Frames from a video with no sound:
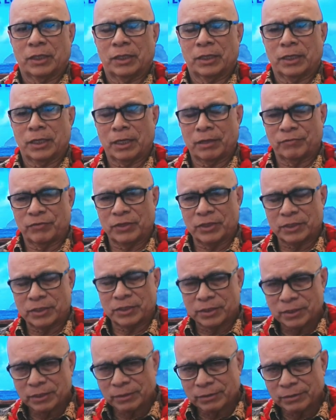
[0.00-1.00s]
and have
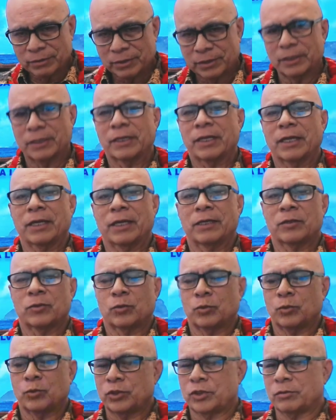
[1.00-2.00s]
this again
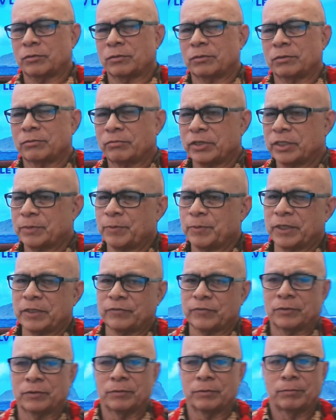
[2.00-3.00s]
cordial,
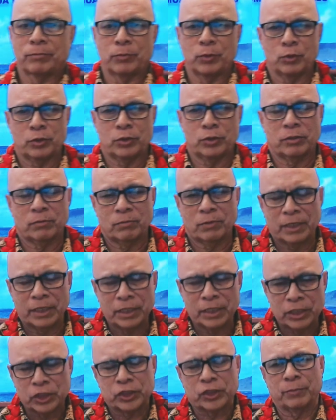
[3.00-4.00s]
respectful, mutual
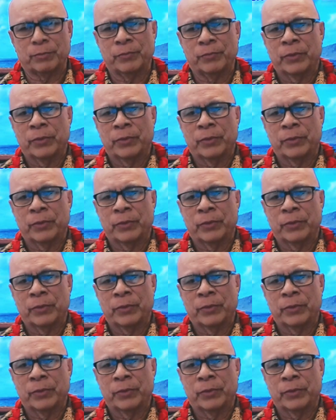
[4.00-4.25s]
relationship.